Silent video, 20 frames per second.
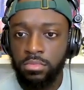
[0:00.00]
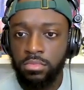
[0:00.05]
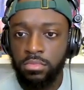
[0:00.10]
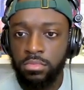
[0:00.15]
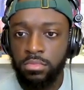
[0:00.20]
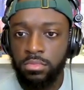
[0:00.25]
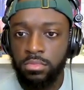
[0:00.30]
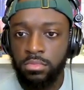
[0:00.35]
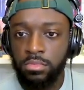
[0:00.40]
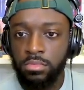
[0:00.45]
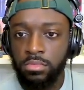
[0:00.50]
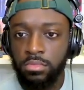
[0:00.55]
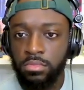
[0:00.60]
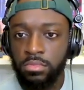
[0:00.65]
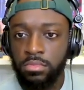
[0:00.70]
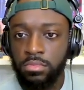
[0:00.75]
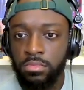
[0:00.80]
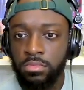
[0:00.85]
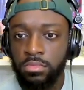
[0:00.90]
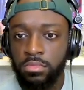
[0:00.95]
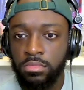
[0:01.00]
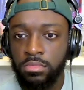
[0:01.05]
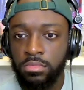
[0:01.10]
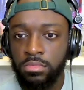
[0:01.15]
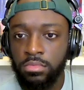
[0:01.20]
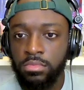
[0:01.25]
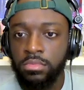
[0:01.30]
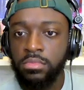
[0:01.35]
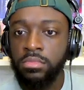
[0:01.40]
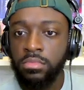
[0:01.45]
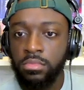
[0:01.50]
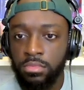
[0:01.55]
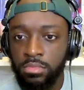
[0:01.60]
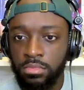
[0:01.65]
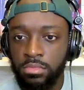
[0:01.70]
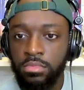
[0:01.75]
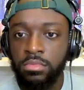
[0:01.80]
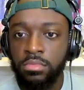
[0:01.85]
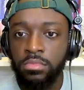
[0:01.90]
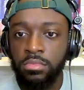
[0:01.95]

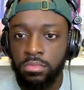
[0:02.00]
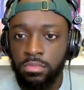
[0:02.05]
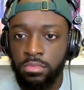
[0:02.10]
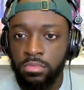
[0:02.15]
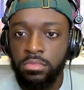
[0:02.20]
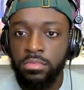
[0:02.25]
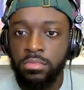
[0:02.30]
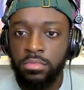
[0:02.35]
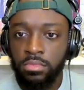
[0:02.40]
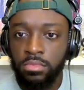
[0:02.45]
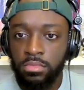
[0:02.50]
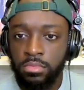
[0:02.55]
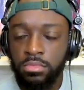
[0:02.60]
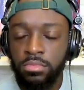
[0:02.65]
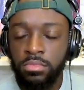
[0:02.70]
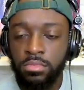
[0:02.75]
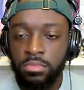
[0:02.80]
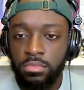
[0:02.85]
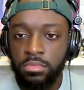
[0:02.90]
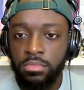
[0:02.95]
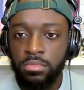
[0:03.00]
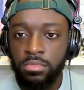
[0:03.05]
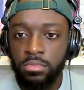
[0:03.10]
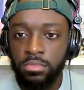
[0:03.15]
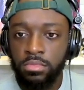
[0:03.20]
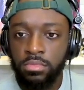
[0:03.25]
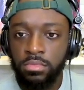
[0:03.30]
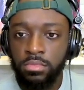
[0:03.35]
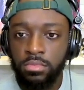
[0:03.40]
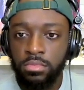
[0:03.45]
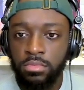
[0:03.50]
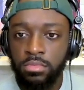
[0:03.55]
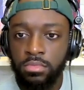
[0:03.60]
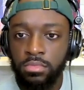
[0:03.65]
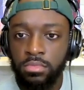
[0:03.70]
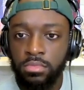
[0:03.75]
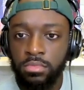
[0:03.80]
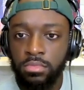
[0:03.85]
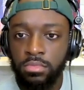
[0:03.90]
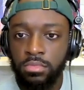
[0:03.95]

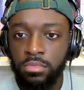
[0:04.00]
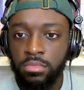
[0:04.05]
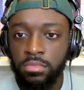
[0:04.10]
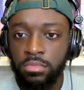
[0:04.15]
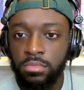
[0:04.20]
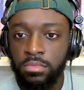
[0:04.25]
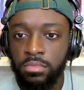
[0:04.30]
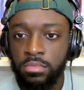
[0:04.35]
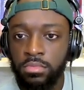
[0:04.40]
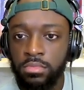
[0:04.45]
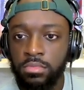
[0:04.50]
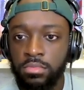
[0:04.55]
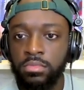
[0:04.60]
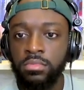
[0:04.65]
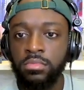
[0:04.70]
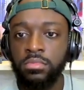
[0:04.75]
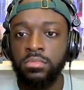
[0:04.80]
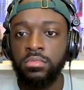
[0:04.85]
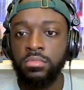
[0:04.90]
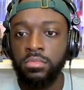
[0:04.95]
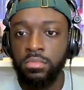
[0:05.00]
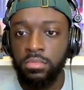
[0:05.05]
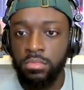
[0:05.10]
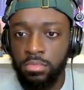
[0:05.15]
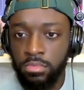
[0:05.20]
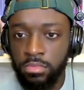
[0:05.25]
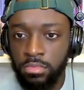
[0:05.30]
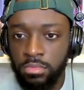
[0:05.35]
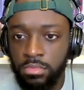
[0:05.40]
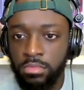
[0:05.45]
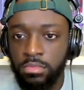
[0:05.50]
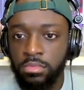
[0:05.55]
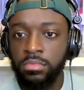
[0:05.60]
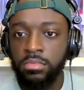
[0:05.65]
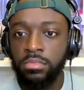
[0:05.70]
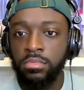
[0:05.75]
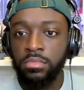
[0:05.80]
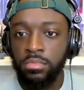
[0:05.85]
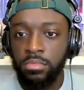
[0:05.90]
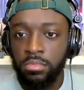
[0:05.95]

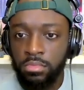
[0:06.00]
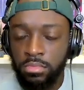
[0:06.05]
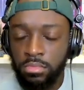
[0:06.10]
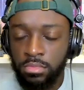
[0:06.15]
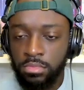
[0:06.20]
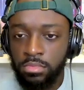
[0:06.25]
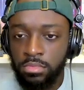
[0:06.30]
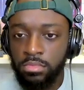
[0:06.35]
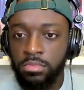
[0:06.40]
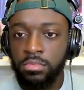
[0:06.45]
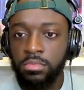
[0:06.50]
(silent)